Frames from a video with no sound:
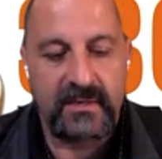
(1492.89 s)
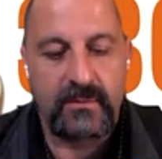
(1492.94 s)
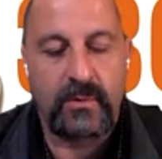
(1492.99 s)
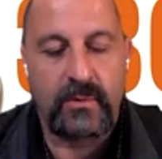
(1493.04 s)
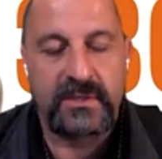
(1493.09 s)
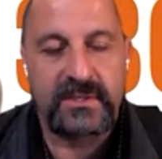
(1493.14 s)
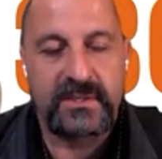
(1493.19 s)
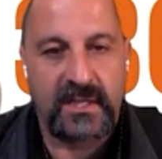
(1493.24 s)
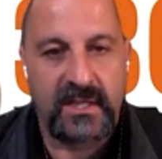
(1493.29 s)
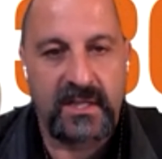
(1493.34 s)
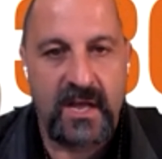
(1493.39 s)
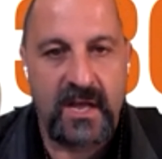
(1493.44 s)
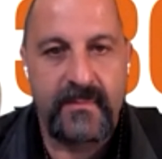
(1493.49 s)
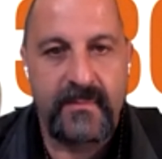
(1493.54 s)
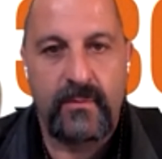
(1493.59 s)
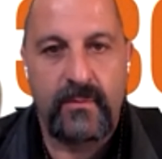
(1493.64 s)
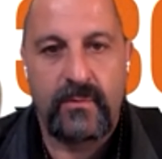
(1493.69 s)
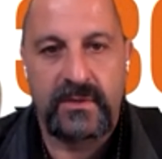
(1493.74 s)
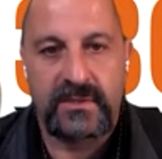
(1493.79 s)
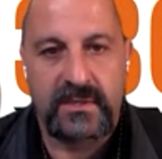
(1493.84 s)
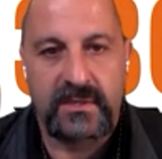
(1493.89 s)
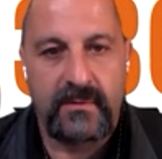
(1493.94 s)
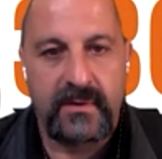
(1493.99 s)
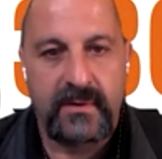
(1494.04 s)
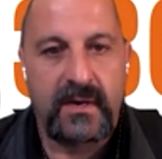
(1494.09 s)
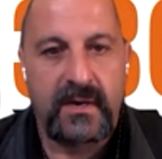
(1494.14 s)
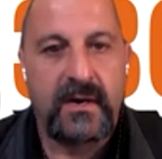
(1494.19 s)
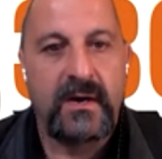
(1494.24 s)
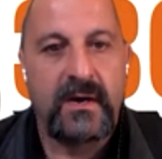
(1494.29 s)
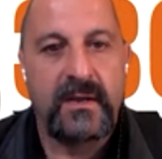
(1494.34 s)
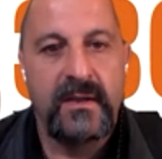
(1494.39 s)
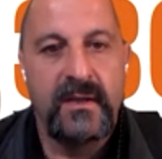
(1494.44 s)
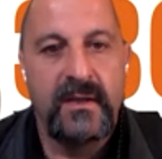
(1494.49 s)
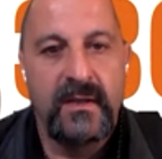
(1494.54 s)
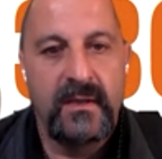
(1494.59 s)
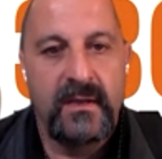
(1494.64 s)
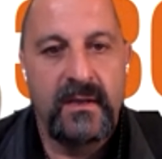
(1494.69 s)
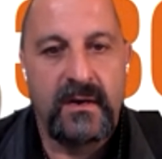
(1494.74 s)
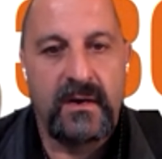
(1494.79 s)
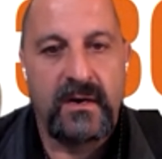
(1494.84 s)
What's the climate? What's going on
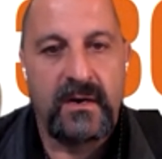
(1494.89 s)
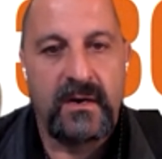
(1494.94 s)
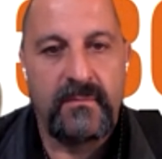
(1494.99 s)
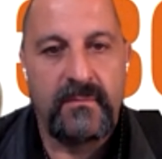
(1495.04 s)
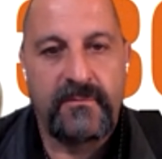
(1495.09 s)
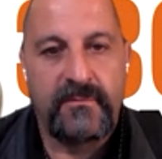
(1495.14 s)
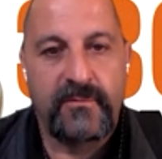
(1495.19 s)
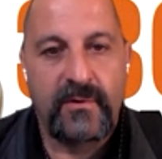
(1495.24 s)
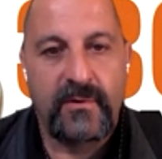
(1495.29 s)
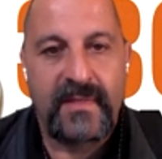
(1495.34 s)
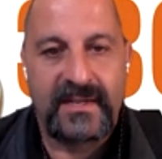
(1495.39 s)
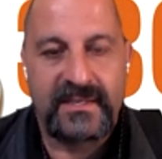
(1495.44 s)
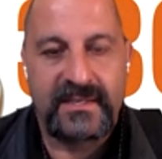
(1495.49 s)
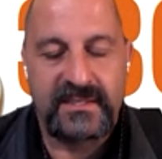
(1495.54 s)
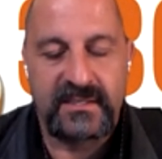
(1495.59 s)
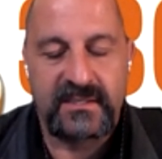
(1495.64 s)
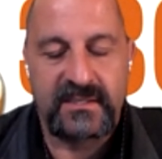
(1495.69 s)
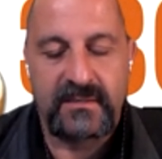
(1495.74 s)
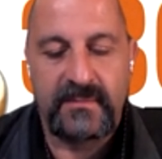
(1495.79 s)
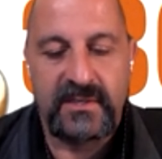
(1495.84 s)
for that system?